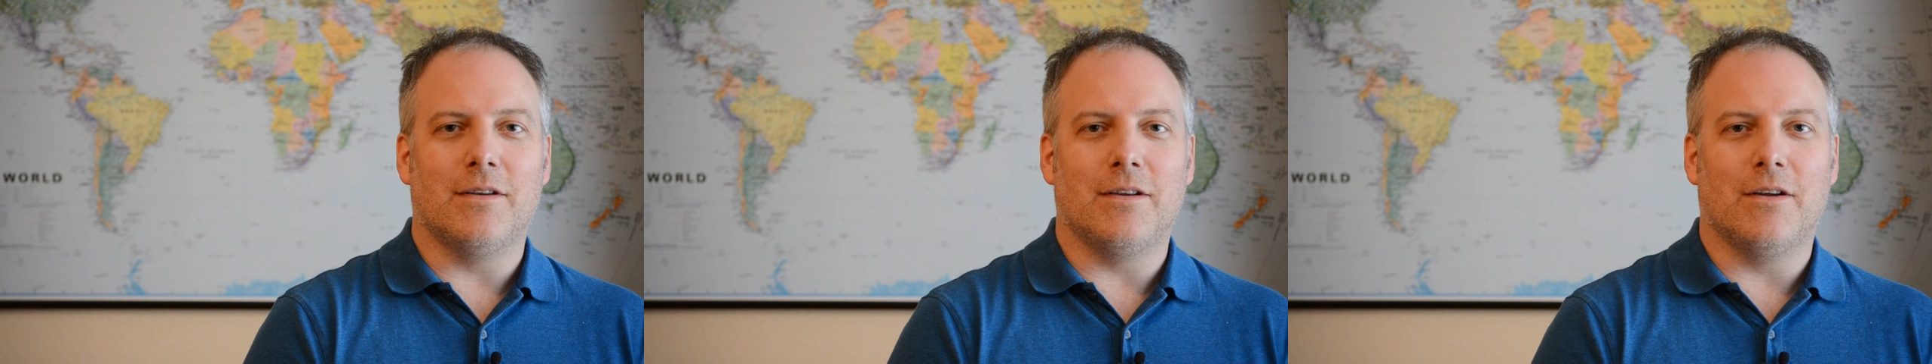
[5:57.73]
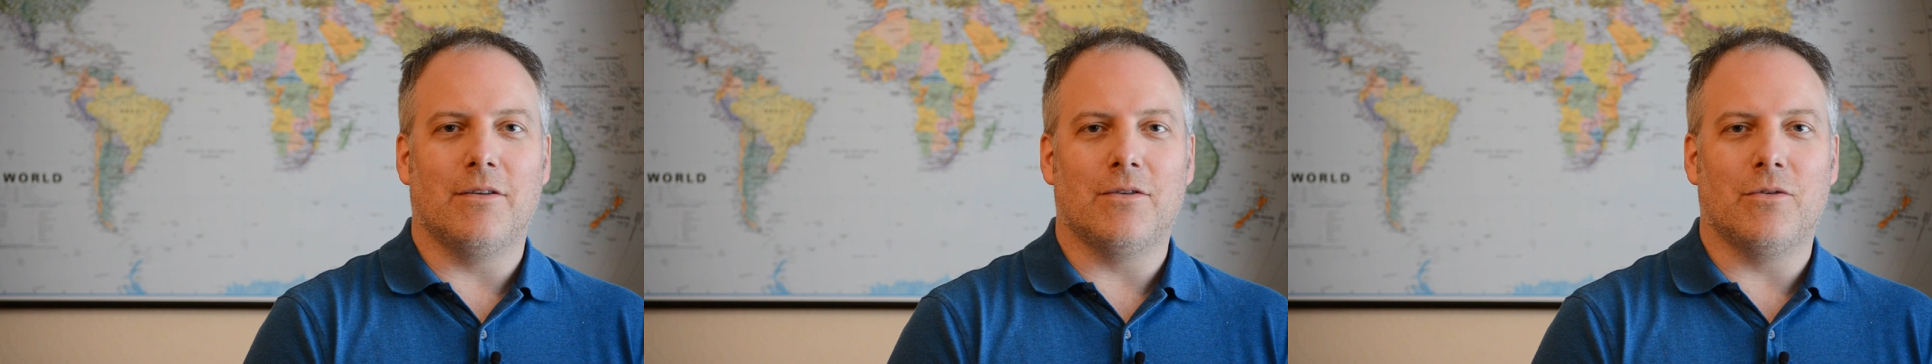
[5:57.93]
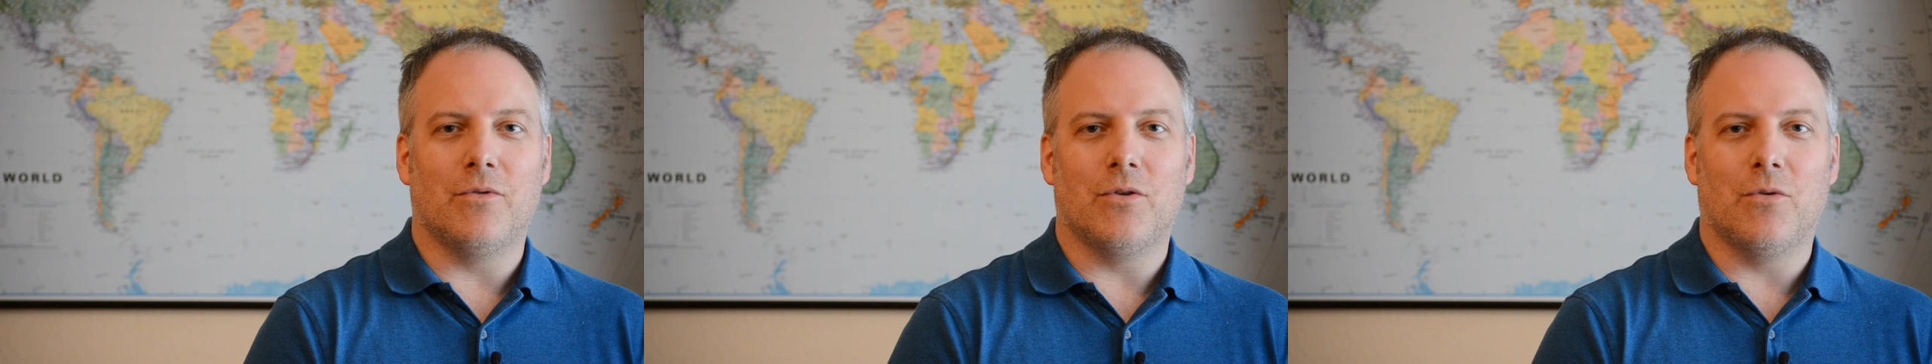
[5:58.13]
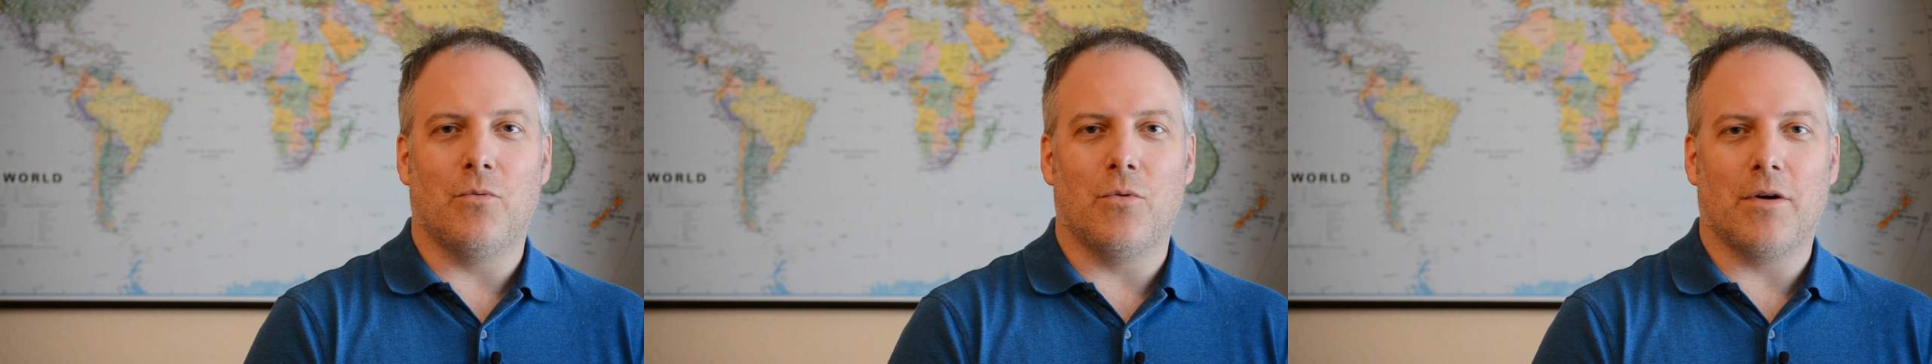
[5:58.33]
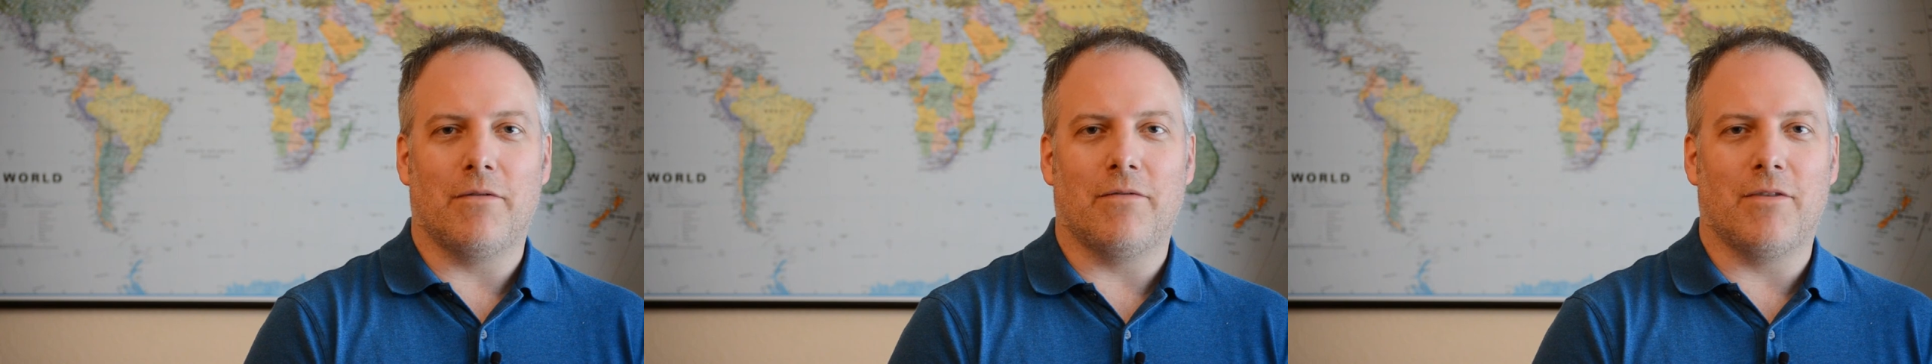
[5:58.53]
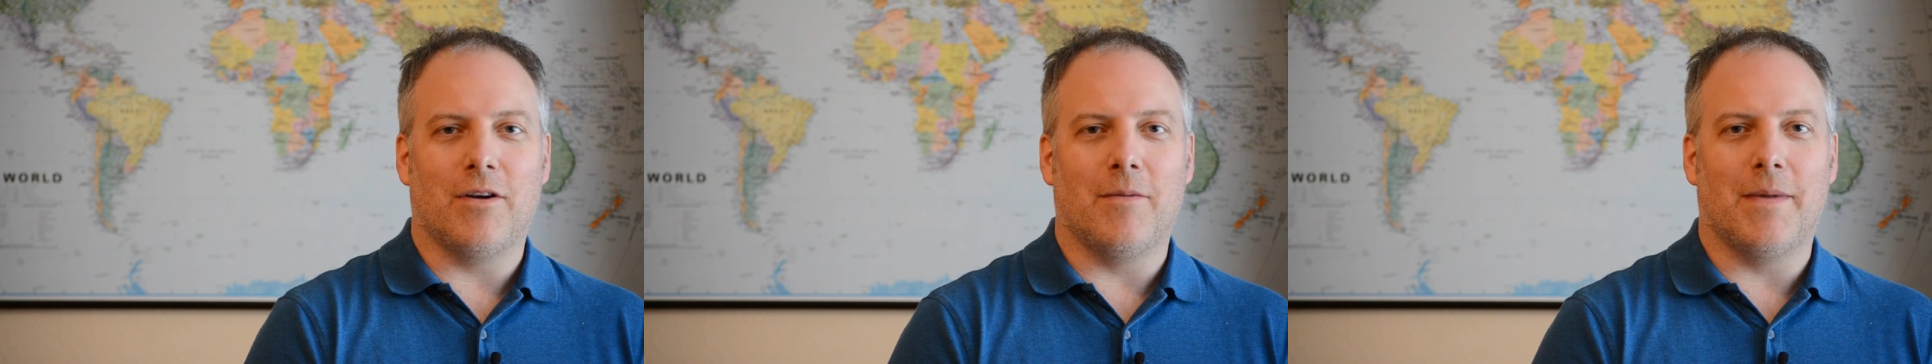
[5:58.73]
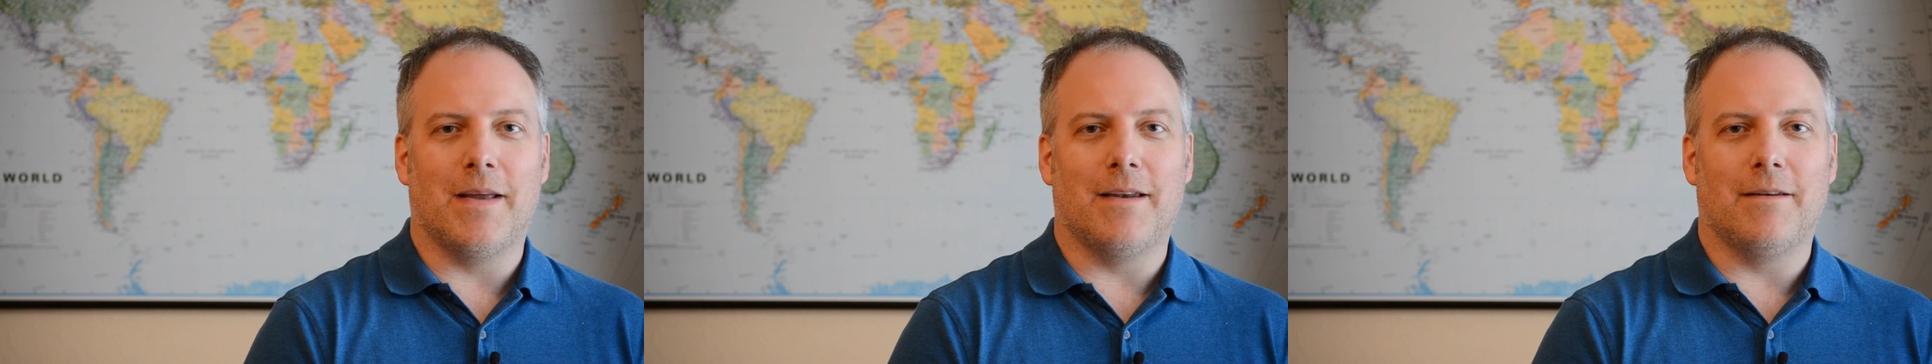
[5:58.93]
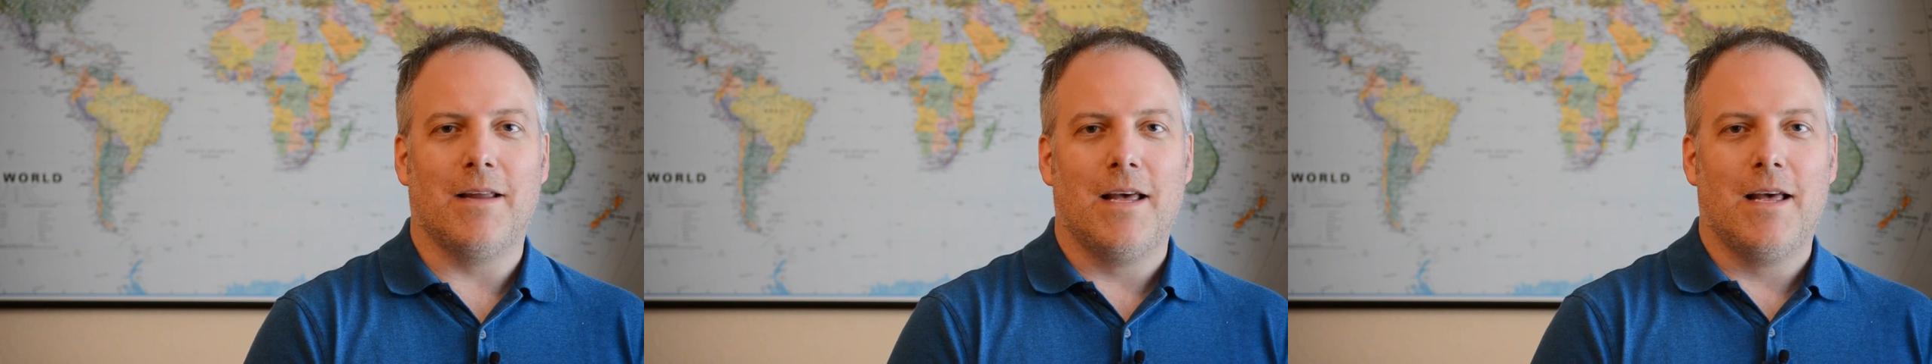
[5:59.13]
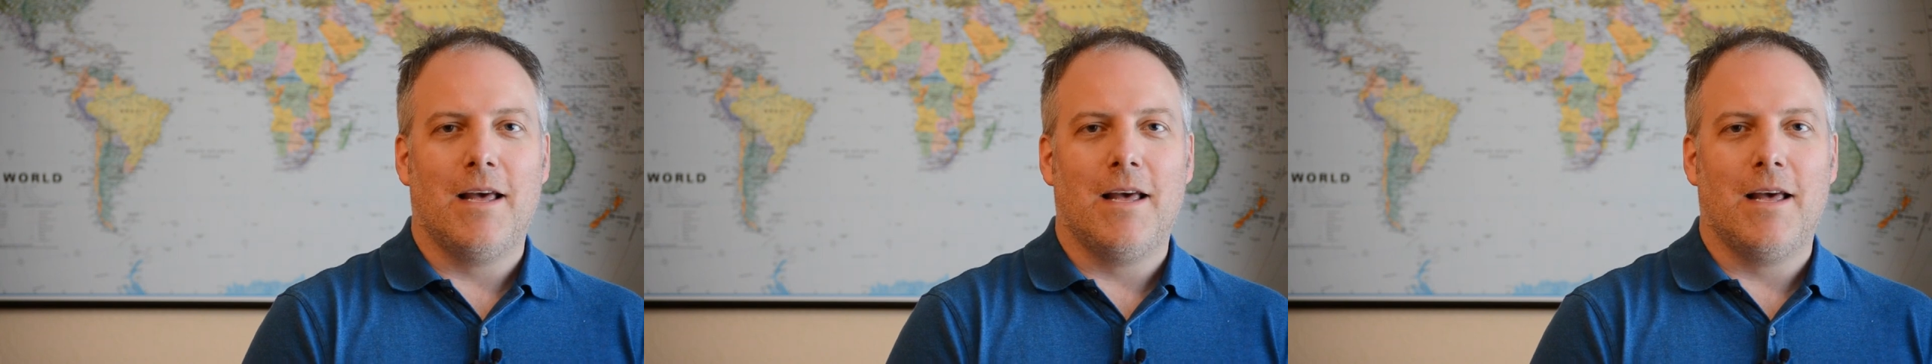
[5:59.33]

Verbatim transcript: you know to, to work from, and